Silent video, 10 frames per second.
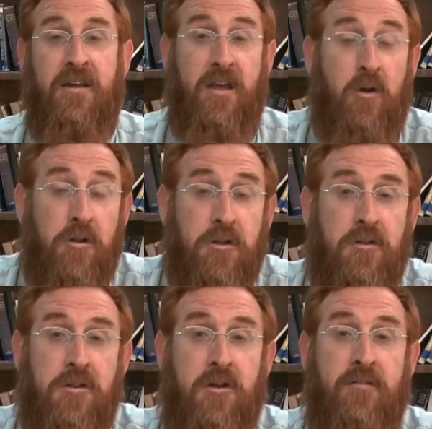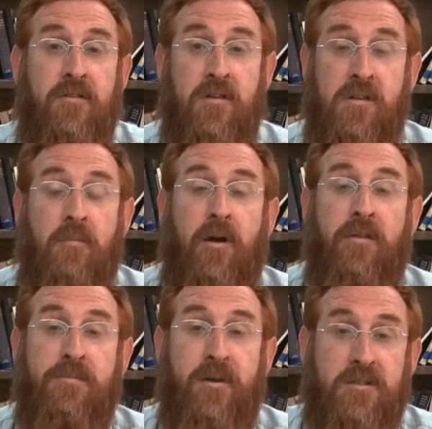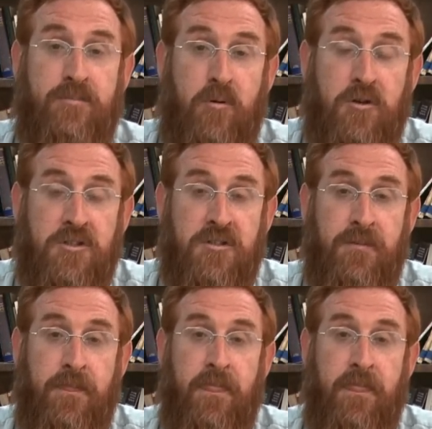He also deserved some kind of special portion.